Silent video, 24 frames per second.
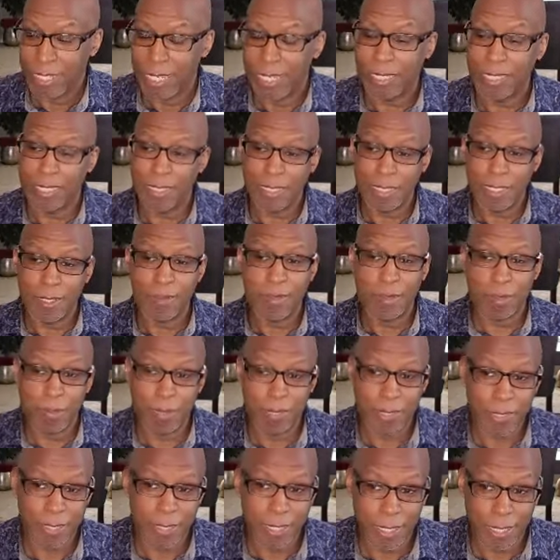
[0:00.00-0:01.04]
And he seems to
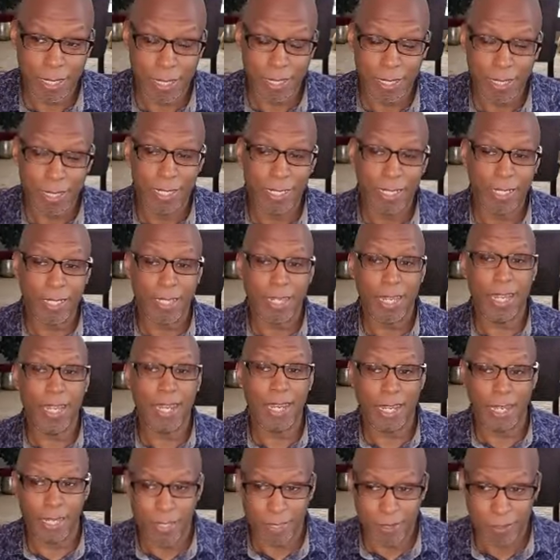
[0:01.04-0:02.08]
be saying it
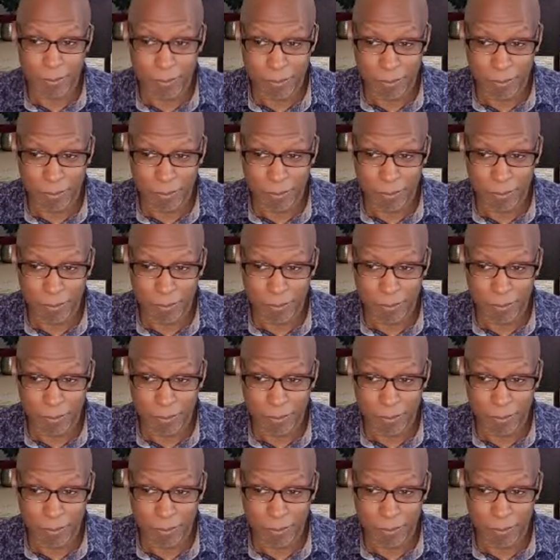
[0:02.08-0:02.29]
can.